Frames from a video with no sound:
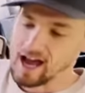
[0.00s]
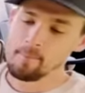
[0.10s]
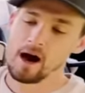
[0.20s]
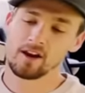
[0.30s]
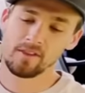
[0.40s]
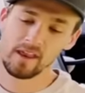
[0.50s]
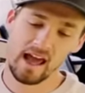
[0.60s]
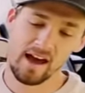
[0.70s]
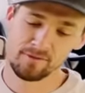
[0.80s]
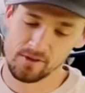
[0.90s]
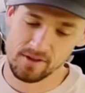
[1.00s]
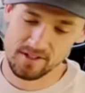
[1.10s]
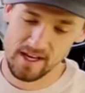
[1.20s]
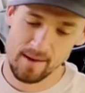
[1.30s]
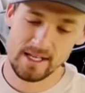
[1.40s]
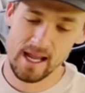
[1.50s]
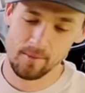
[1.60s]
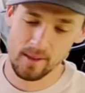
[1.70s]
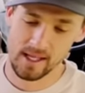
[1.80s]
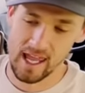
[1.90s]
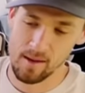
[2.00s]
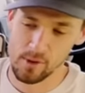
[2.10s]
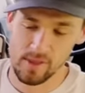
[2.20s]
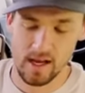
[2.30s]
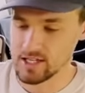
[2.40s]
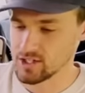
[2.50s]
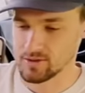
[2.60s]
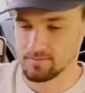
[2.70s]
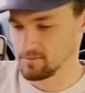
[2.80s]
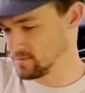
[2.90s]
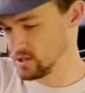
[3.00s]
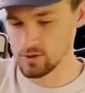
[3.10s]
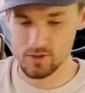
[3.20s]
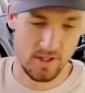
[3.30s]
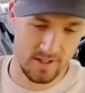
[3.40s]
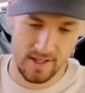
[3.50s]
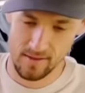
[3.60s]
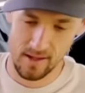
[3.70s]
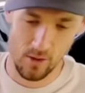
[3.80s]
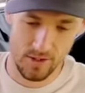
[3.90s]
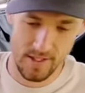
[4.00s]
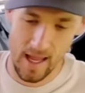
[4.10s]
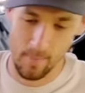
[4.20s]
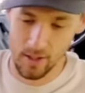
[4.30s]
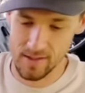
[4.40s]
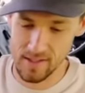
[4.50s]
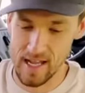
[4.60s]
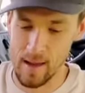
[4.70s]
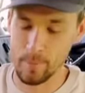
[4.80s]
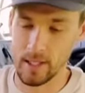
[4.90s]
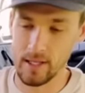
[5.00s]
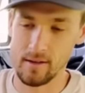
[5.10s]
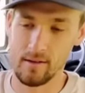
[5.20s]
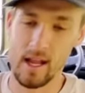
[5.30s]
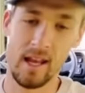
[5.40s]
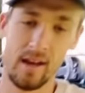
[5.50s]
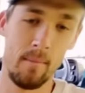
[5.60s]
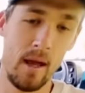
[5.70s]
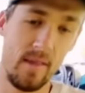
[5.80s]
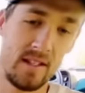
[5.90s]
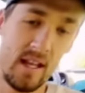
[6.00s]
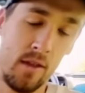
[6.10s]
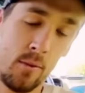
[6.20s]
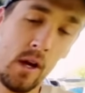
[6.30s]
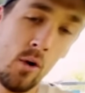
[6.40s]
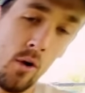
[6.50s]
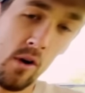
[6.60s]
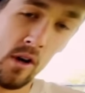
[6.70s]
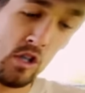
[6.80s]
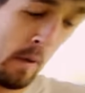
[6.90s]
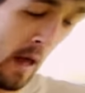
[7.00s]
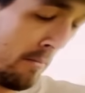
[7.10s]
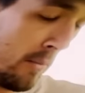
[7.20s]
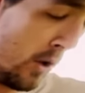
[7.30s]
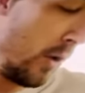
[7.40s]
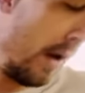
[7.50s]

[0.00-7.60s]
I modeled it after the same table that came with it. I just used the old table as a template, and I made this out of 3/4 inch bamboo.